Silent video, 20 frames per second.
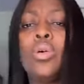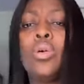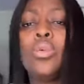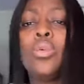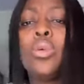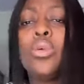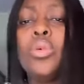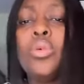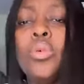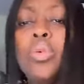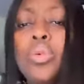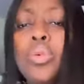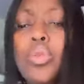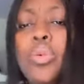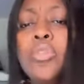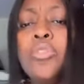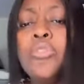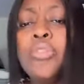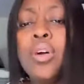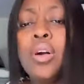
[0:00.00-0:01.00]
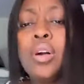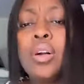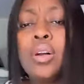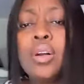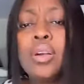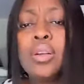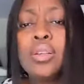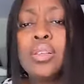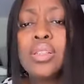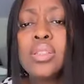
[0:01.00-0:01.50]
Oh,
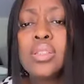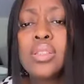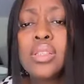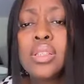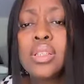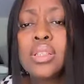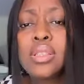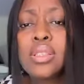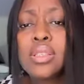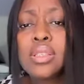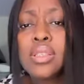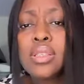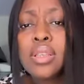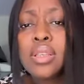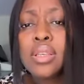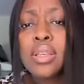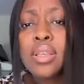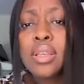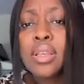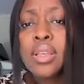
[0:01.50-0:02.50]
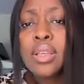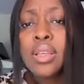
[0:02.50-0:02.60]
fuck. Shit.